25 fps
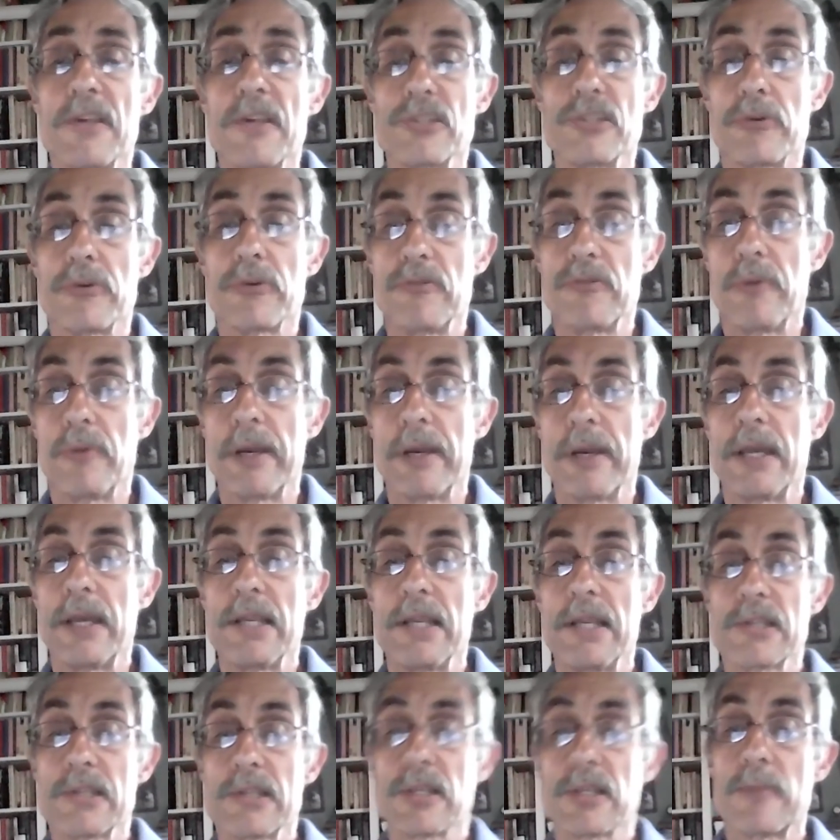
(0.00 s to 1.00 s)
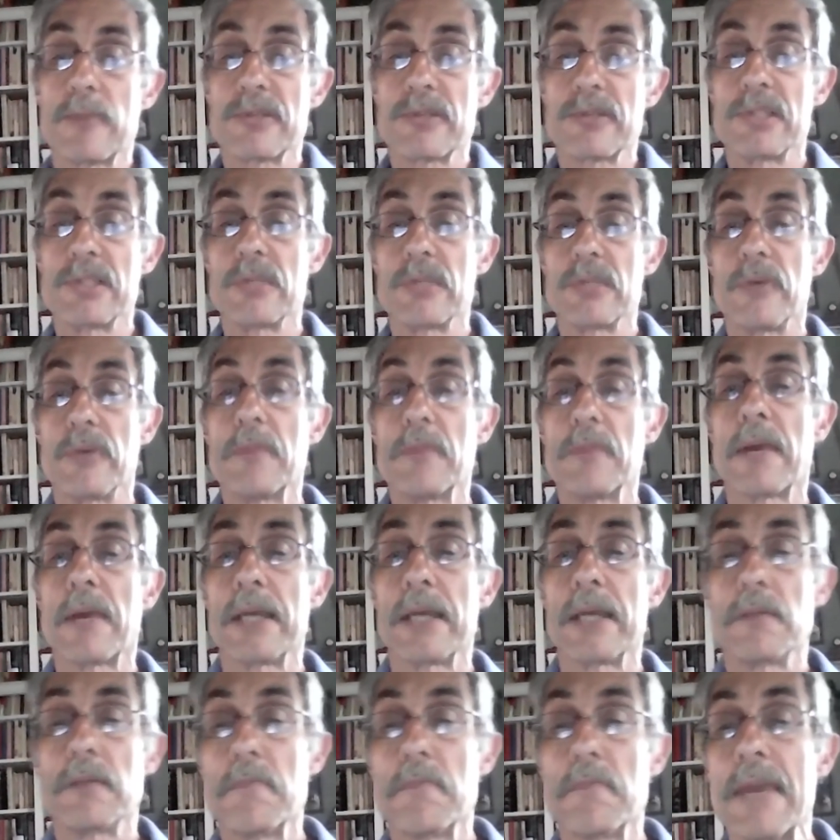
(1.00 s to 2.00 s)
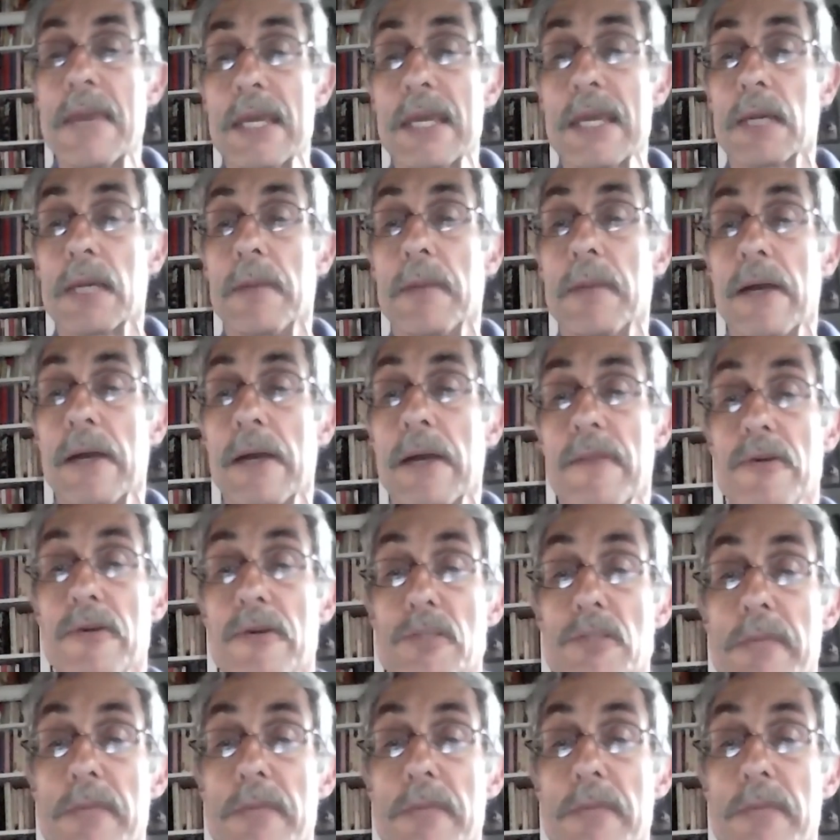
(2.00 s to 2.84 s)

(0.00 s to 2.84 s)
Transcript: sort of way, any assumptions that we might make about those